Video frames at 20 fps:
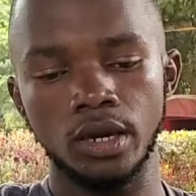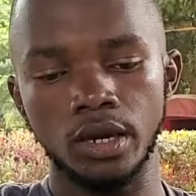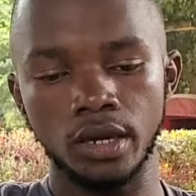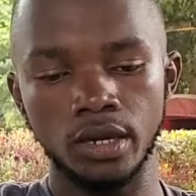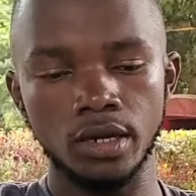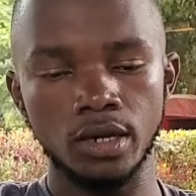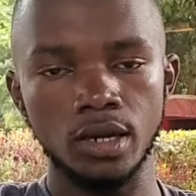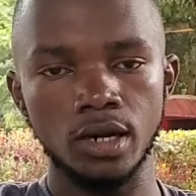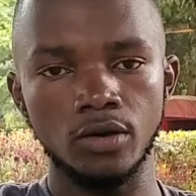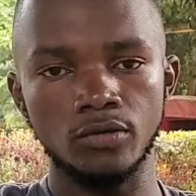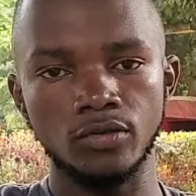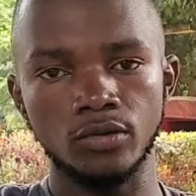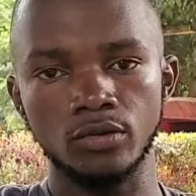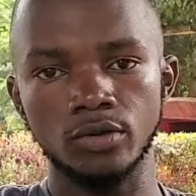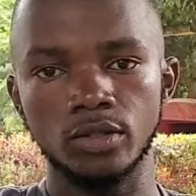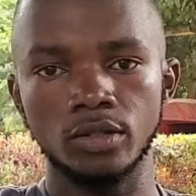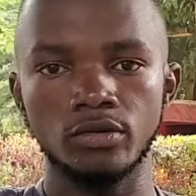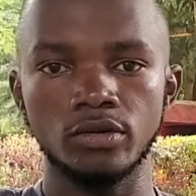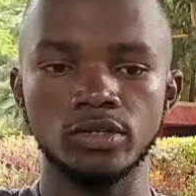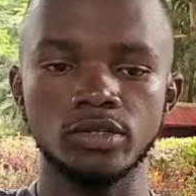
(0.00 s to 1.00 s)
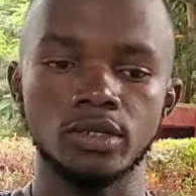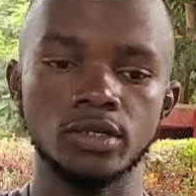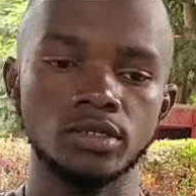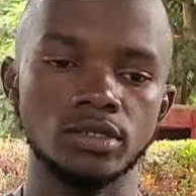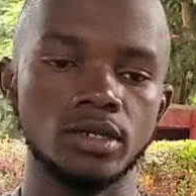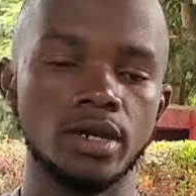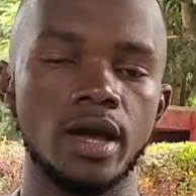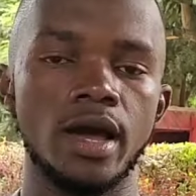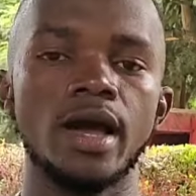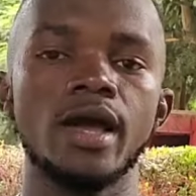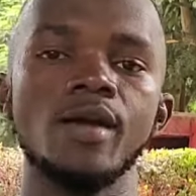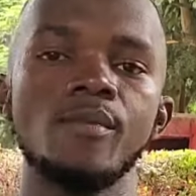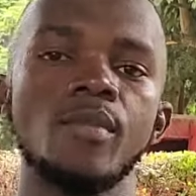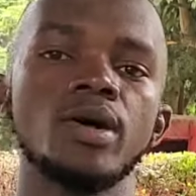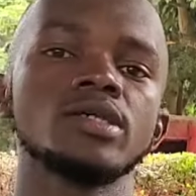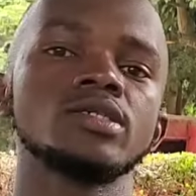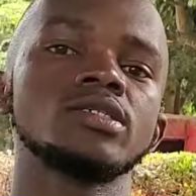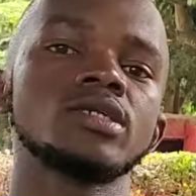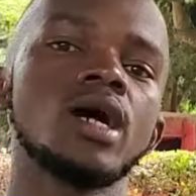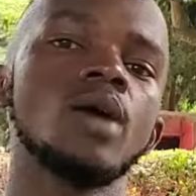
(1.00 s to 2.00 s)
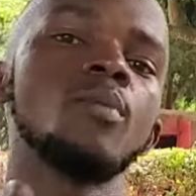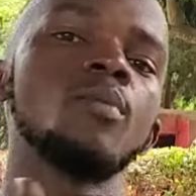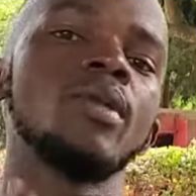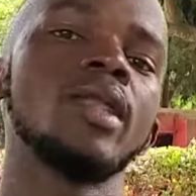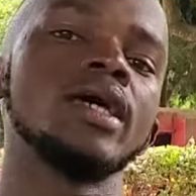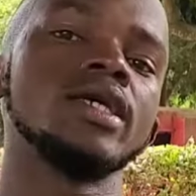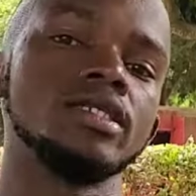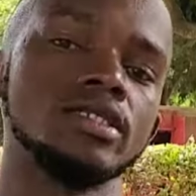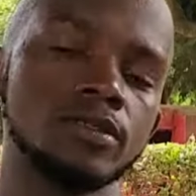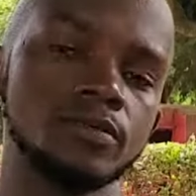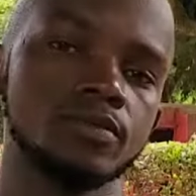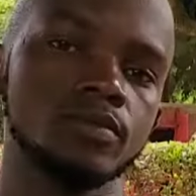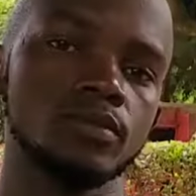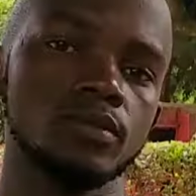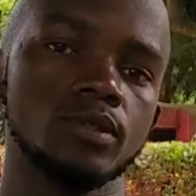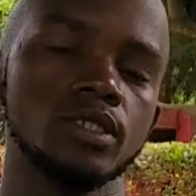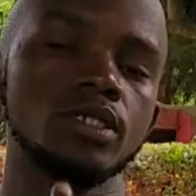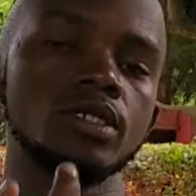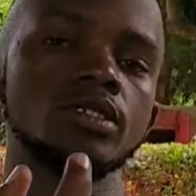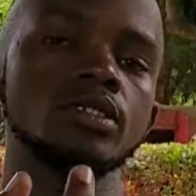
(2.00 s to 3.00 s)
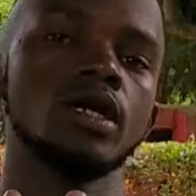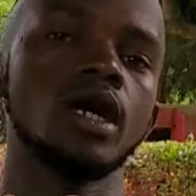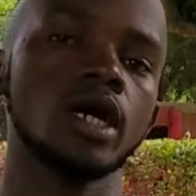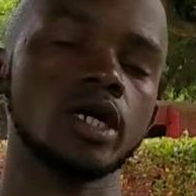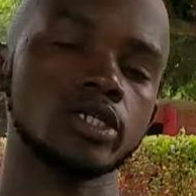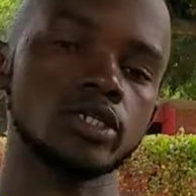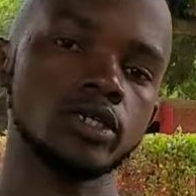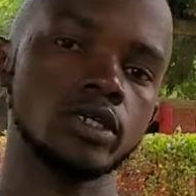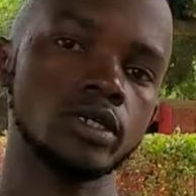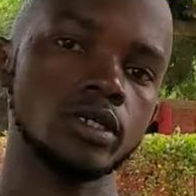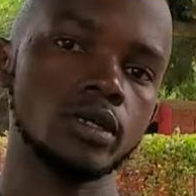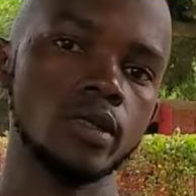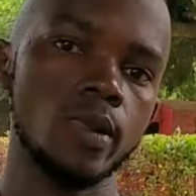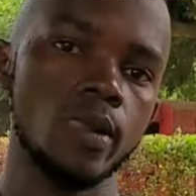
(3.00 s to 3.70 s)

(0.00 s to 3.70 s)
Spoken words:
and after doing the research, I must apply it in action.